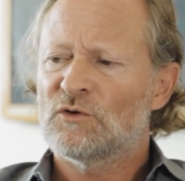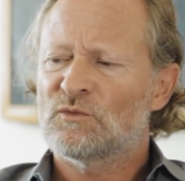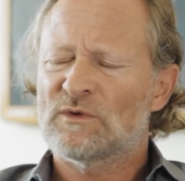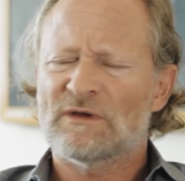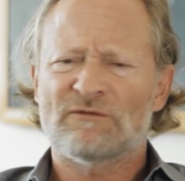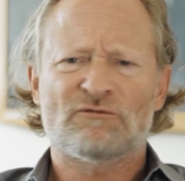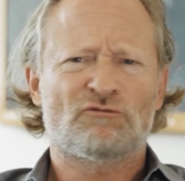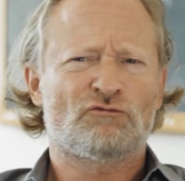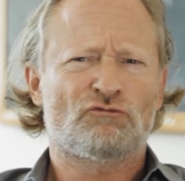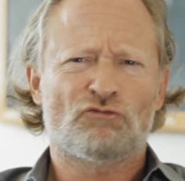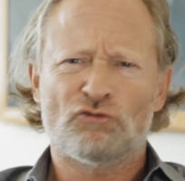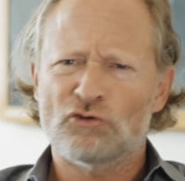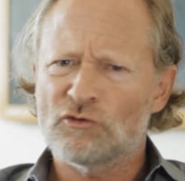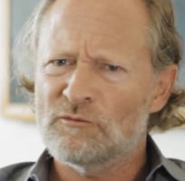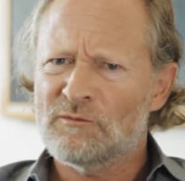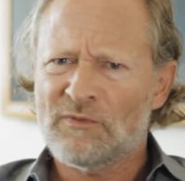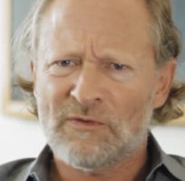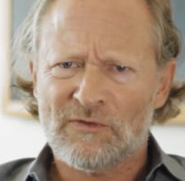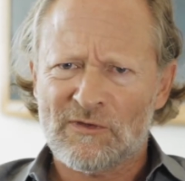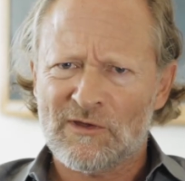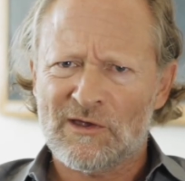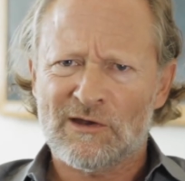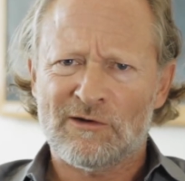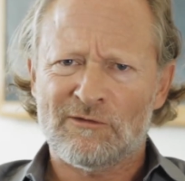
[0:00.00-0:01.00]
We have group
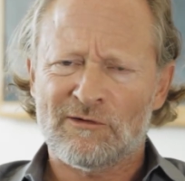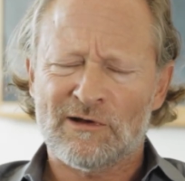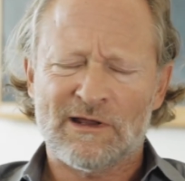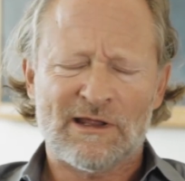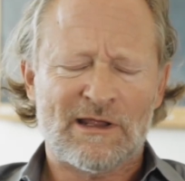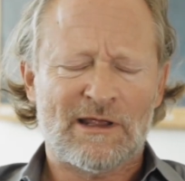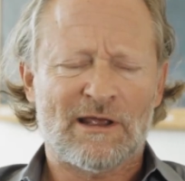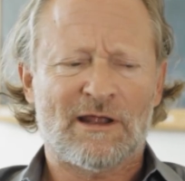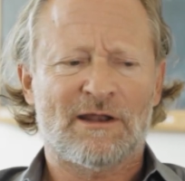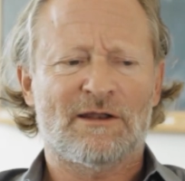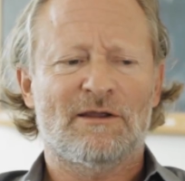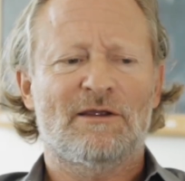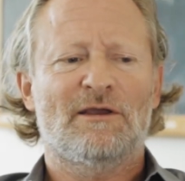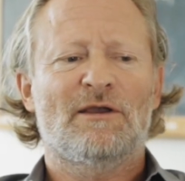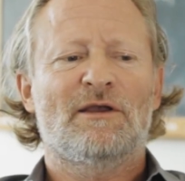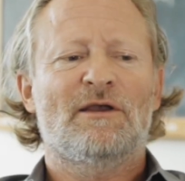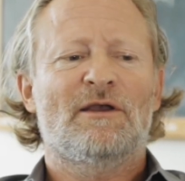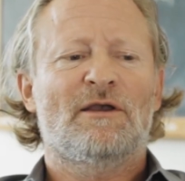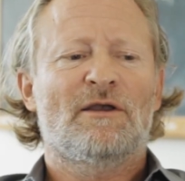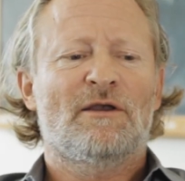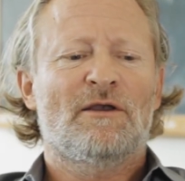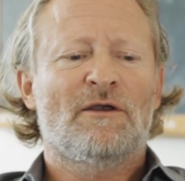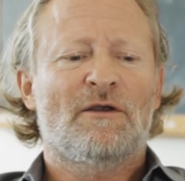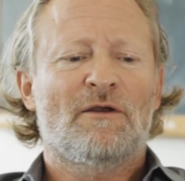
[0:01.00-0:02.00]
theory. And,
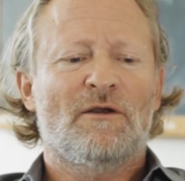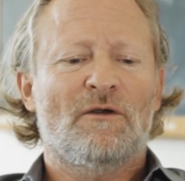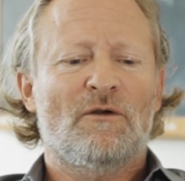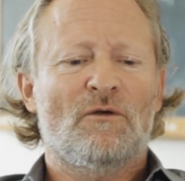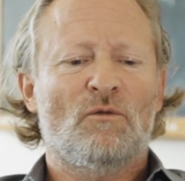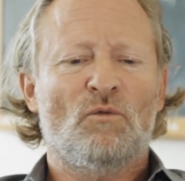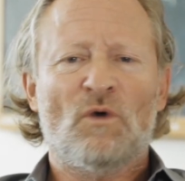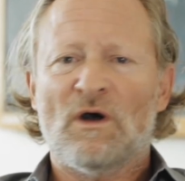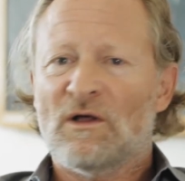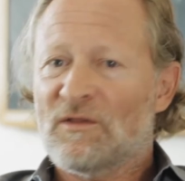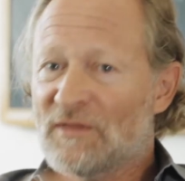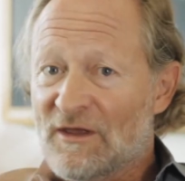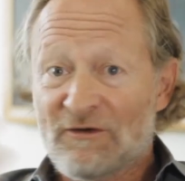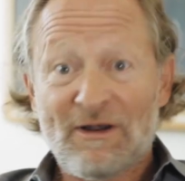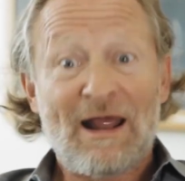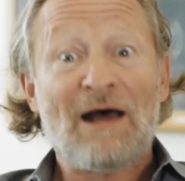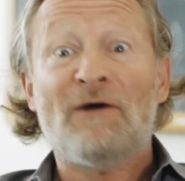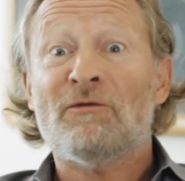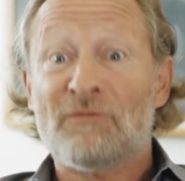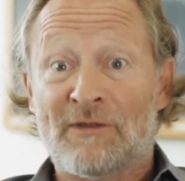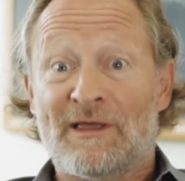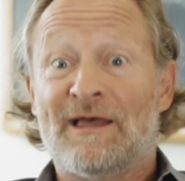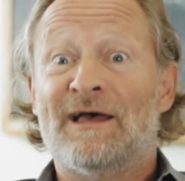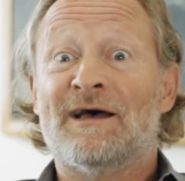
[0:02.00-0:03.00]
well, they're
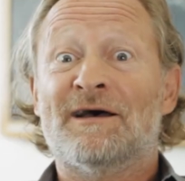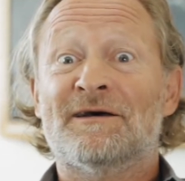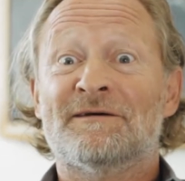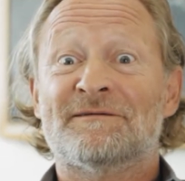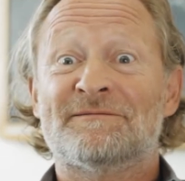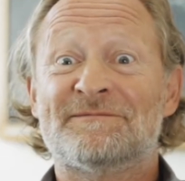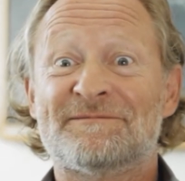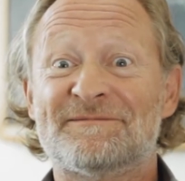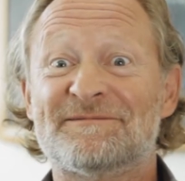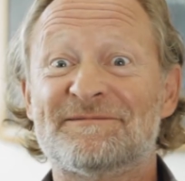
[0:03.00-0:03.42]
out there.